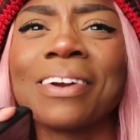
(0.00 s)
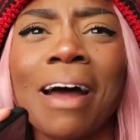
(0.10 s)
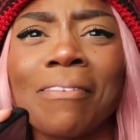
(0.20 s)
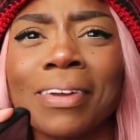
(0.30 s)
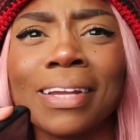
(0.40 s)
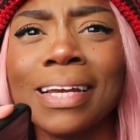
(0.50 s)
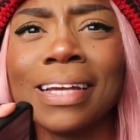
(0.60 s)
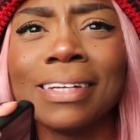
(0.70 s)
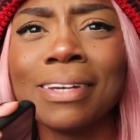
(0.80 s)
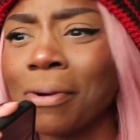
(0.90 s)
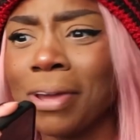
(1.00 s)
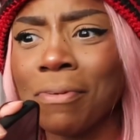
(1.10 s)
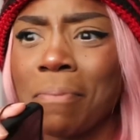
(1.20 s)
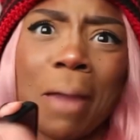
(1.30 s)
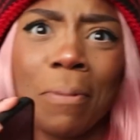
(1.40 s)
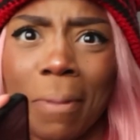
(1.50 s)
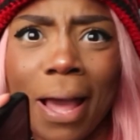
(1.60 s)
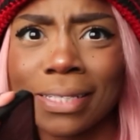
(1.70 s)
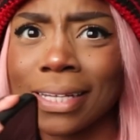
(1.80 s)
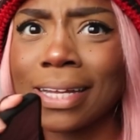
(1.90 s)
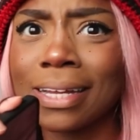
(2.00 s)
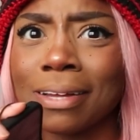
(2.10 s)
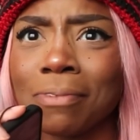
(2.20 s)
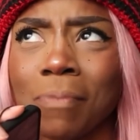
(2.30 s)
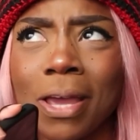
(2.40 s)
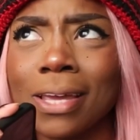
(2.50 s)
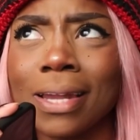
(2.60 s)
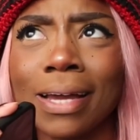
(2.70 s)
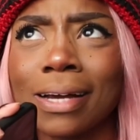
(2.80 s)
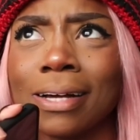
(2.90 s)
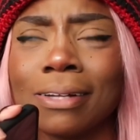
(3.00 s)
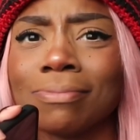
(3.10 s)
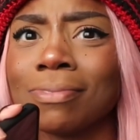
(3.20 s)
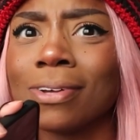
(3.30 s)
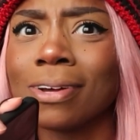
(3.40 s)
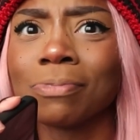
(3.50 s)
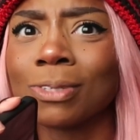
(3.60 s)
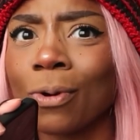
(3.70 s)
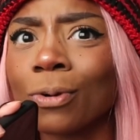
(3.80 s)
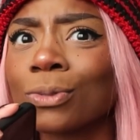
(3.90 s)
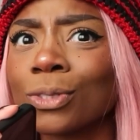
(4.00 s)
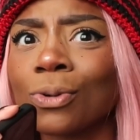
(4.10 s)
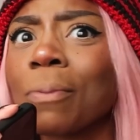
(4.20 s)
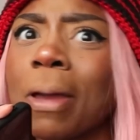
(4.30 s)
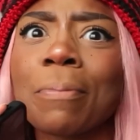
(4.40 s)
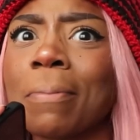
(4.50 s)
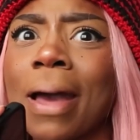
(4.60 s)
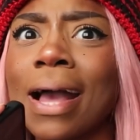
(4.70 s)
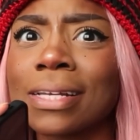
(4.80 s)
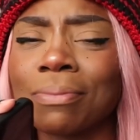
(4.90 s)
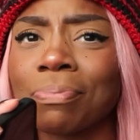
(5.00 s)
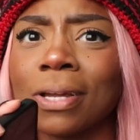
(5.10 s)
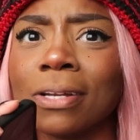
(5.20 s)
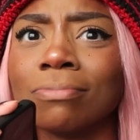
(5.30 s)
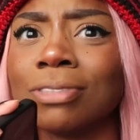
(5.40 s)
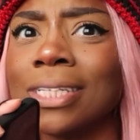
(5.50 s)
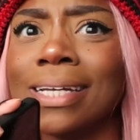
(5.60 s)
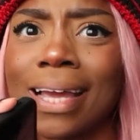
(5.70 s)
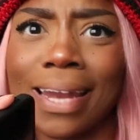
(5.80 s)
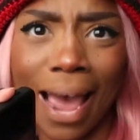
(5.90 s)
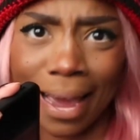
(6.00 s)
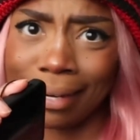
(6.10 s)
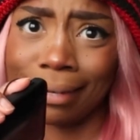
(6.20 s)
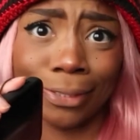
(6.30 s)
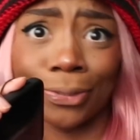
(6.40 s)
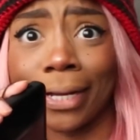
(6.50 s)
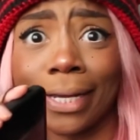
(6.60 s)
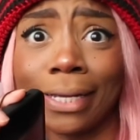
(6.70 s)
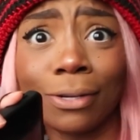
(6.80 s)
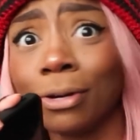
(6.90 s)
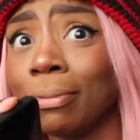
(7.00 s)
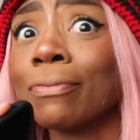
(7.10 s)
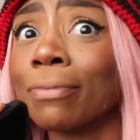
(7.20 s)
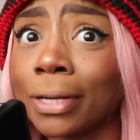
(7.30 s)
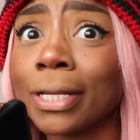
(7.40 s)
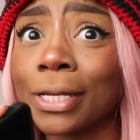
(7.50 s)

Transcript: not really, you know, even paper bags. I think making like a grocery store paper bag something chic and adding a trinket could be really